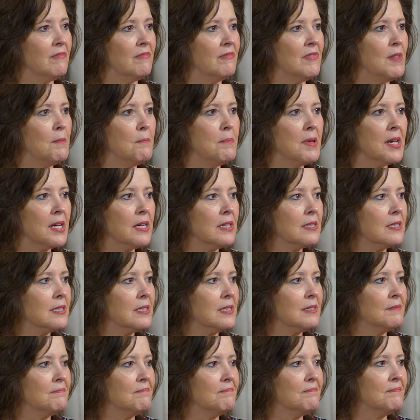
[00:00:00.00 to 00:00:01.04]
the
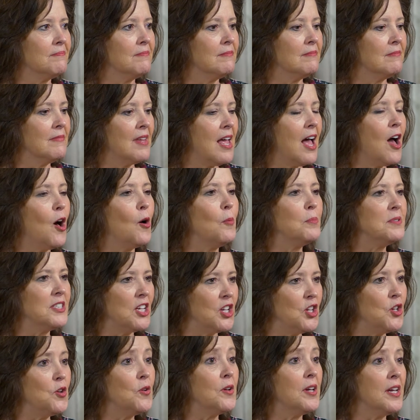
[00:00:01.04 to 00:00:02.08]
biggest helps
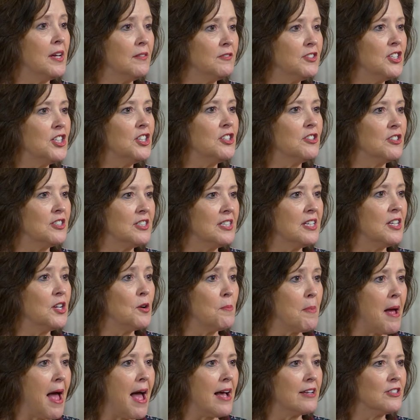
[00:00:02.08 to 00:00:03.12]
that you can give to your senior
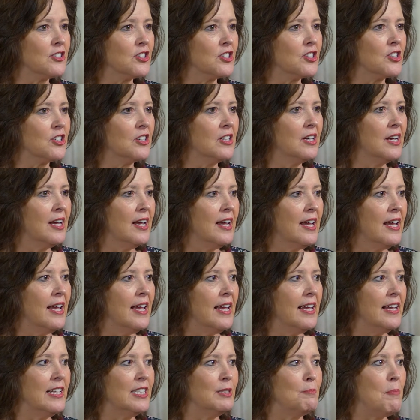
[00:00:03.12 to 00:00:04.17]
pastor
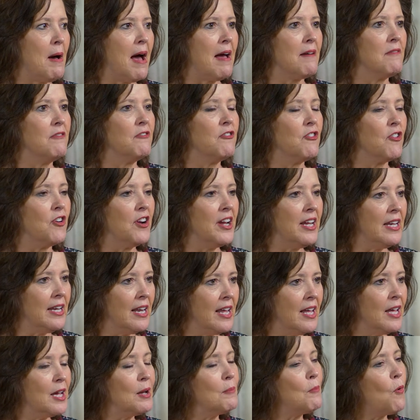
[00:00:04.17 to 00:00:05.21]
is by freeing
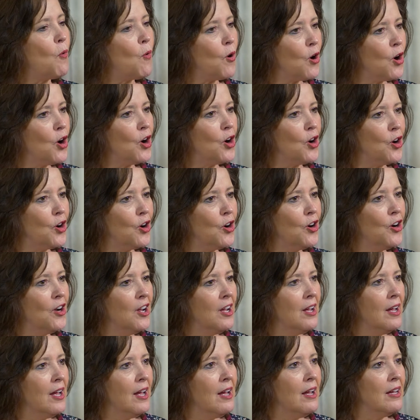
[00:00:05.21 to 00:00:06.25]
him or her
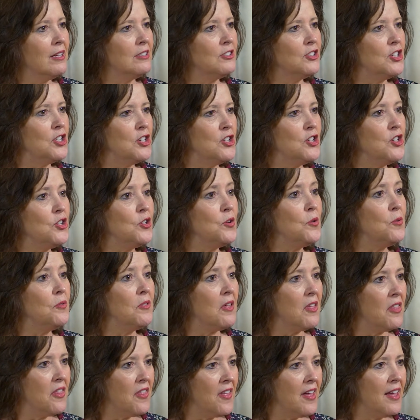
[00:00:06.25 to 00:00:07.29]
to do
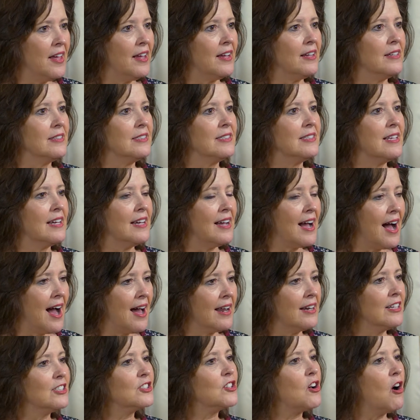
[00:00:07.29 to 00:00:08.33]
the things that
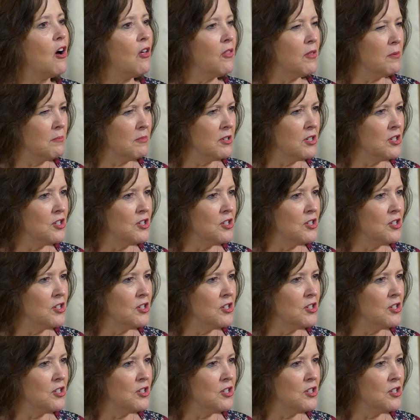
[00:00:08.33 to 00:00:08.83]
God has called them to